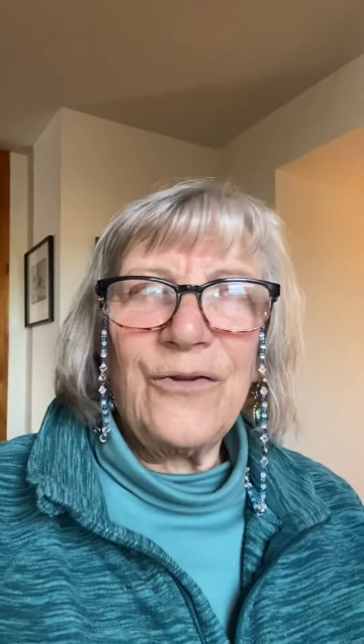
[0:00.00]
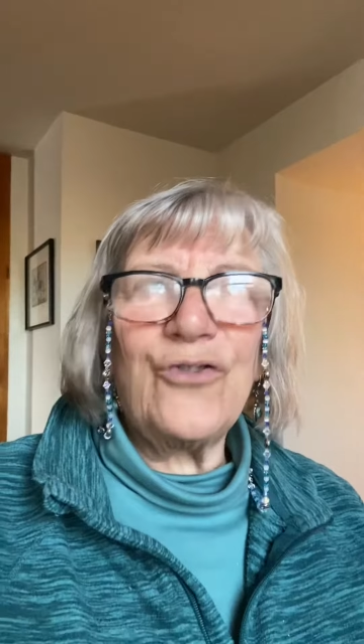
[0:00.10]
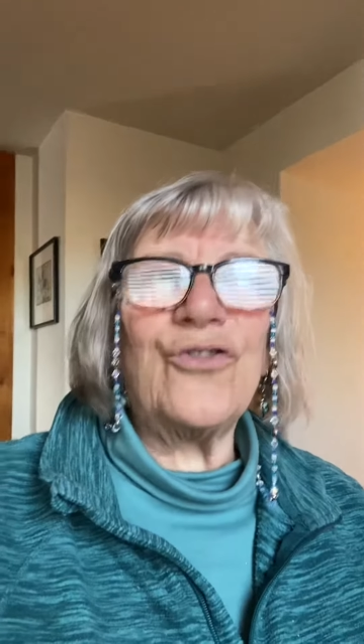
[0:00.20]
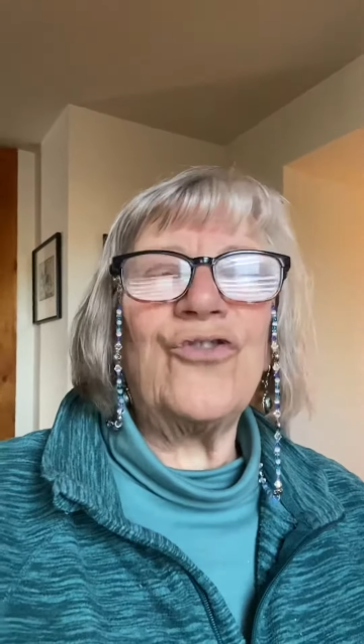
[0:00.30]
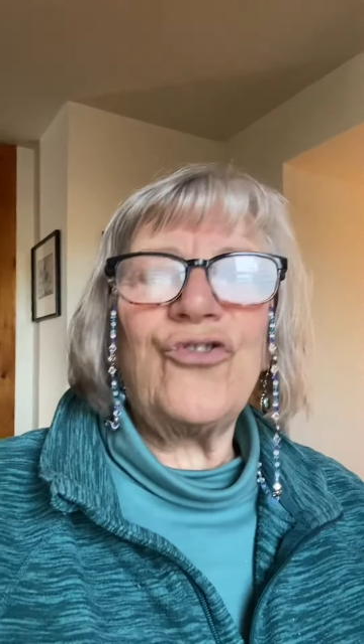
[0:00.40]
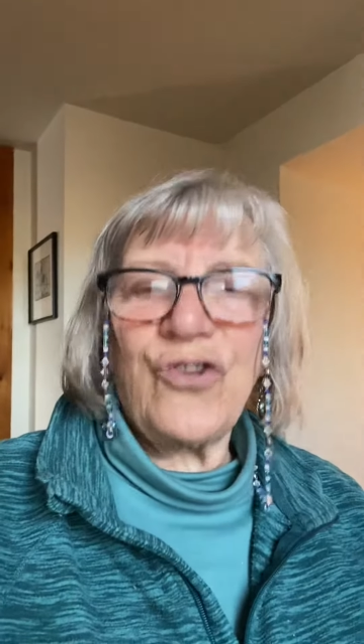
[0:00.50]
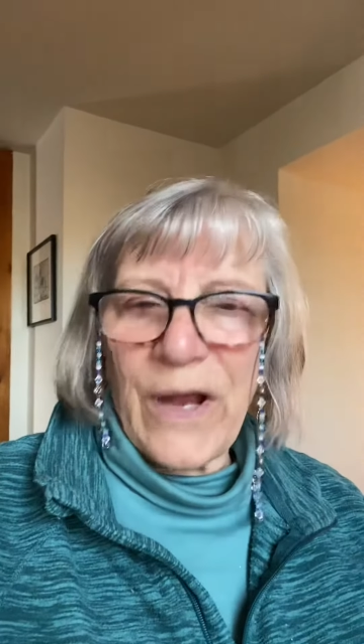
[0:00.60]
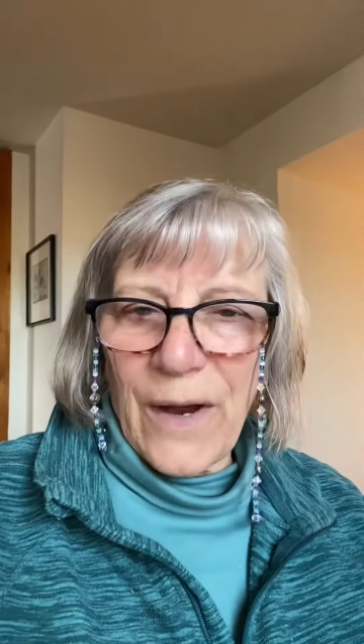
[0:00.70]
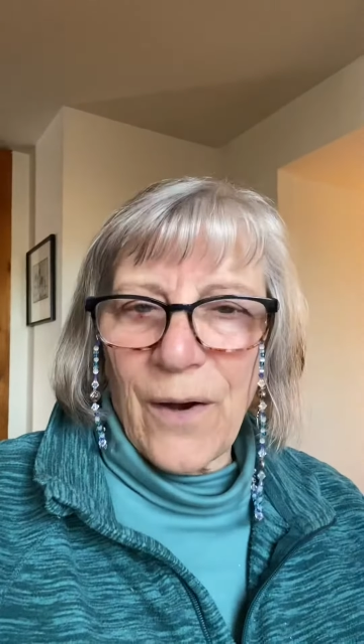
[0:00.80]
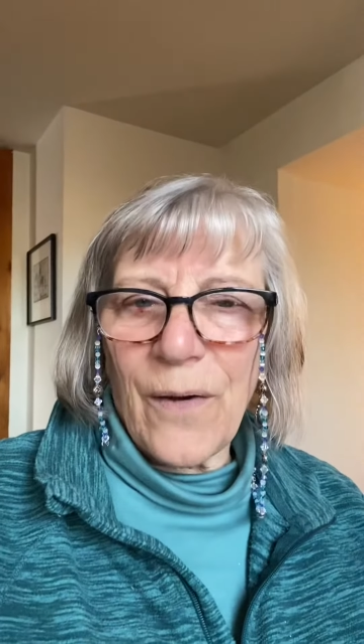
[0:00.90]
to
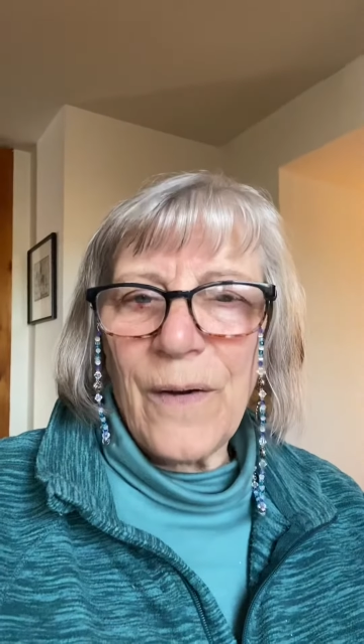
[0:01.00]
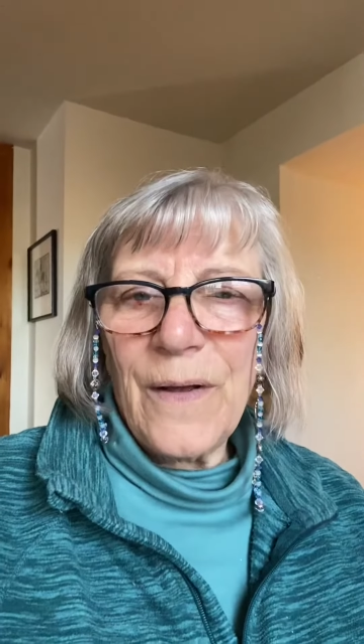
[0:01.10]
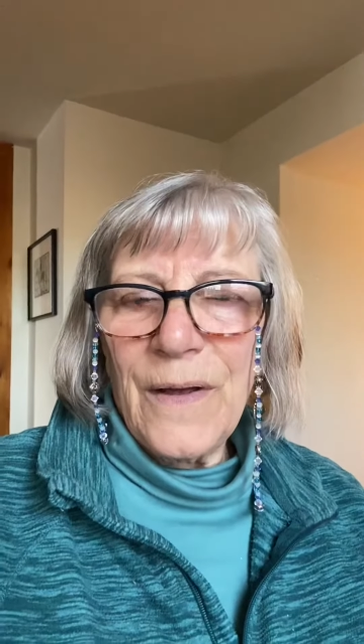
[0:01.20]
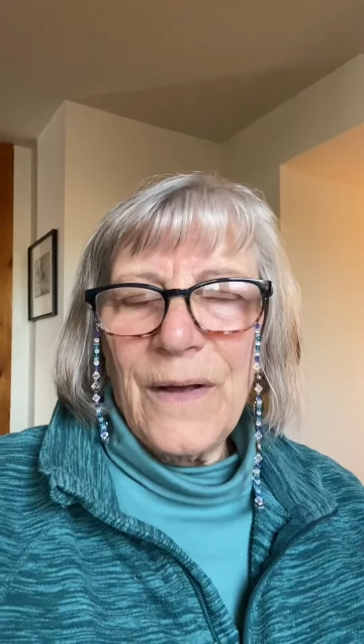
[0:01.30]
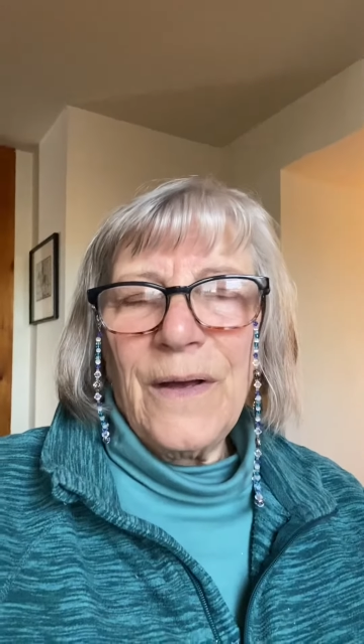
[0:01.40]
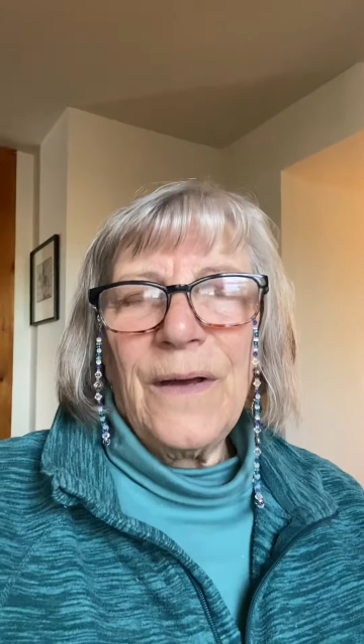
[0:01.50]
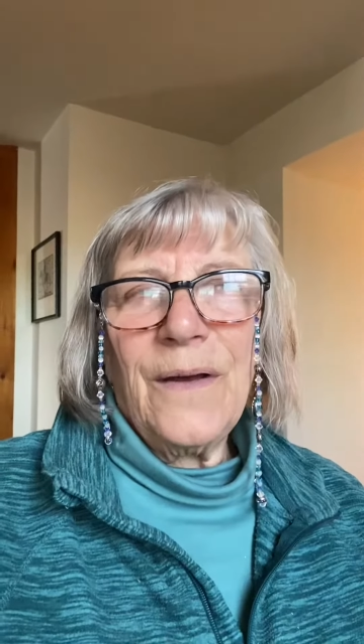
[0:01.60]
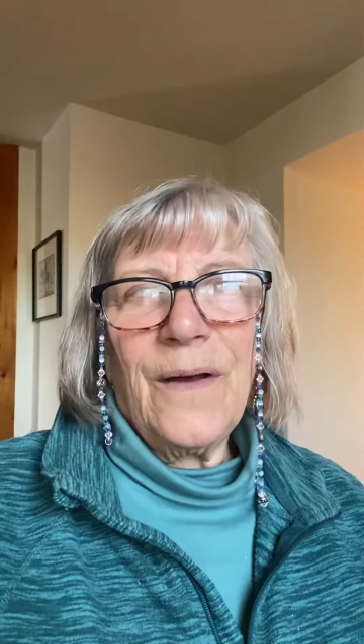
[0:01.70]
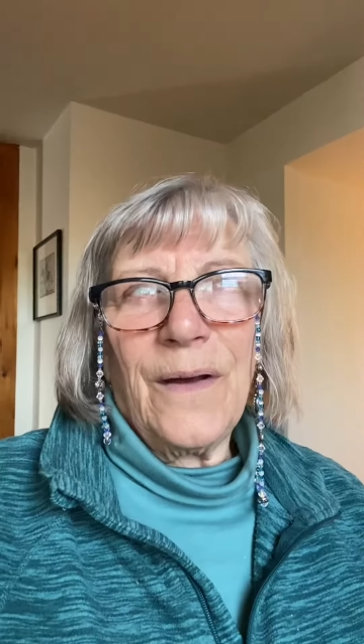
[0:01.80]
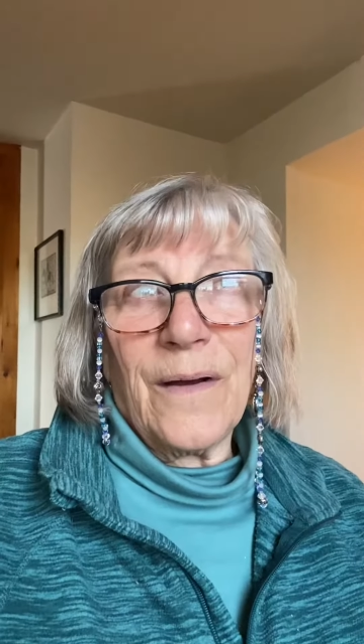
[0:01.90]
share
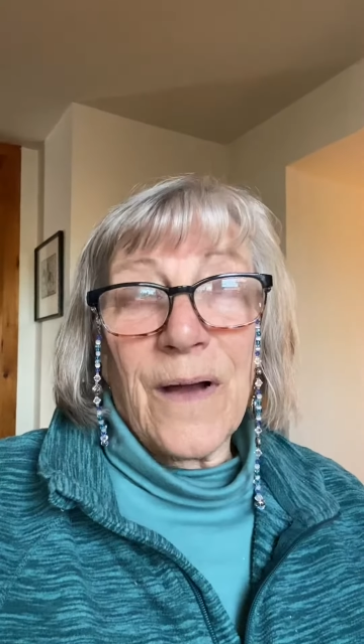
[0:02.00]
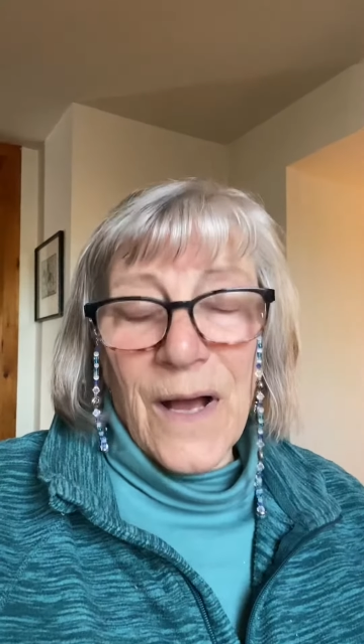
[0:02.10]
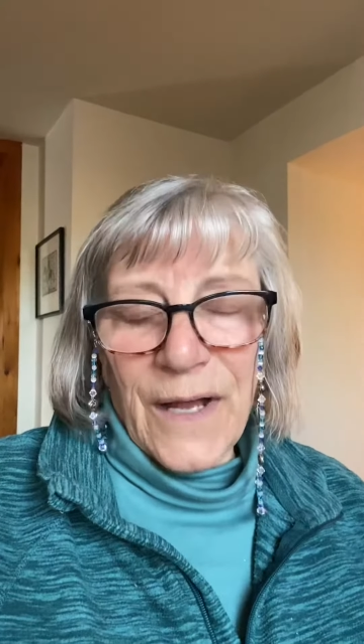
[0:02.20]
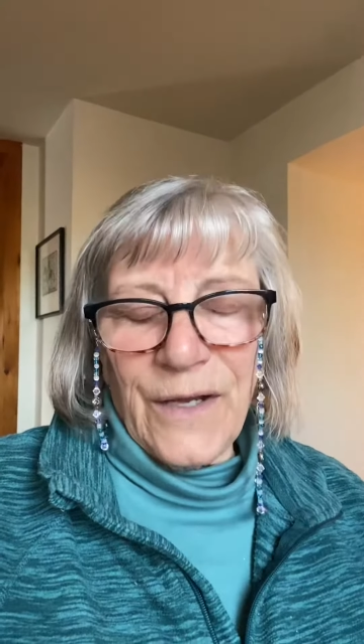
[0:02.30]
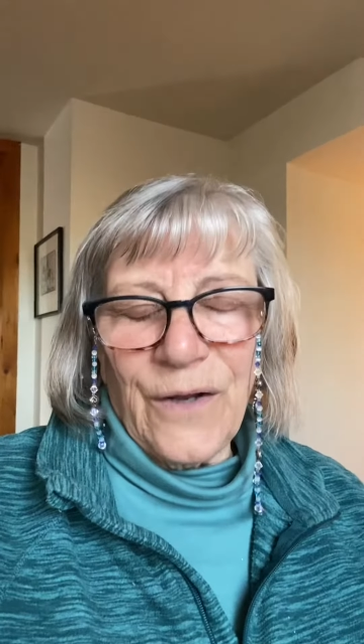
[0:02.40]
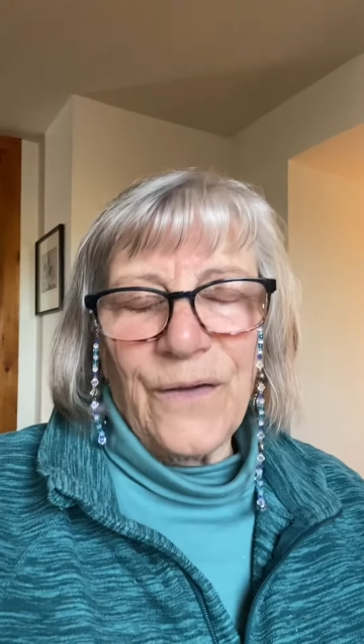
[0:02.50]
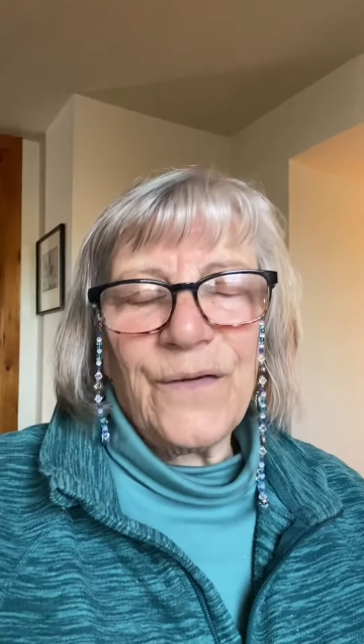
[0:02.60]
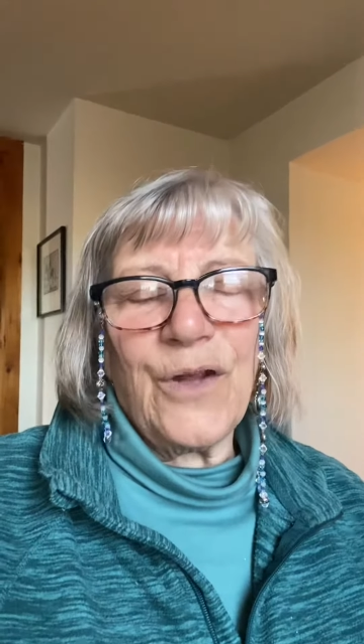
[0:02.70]
uh, kindness.